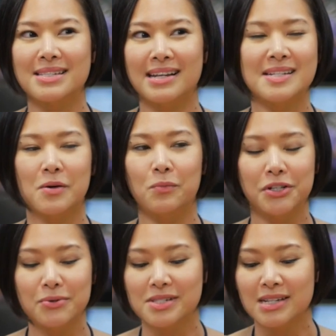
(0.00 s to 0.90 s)
And as someone
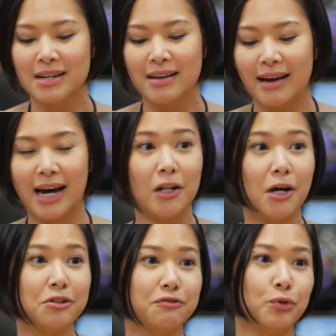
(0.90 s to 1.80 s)
who's had a
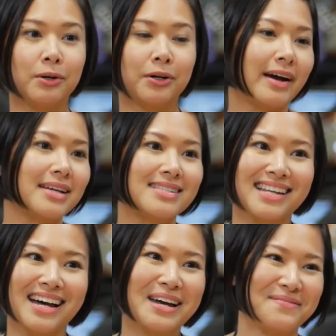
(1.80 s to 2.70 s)
lot of Uber rides,
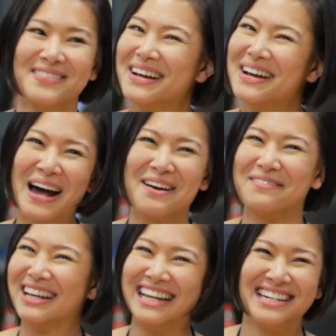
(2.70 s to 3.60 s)
I'm
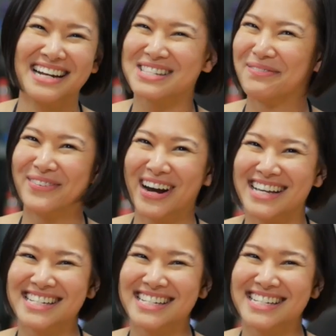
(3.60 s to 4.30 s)
really not surprised.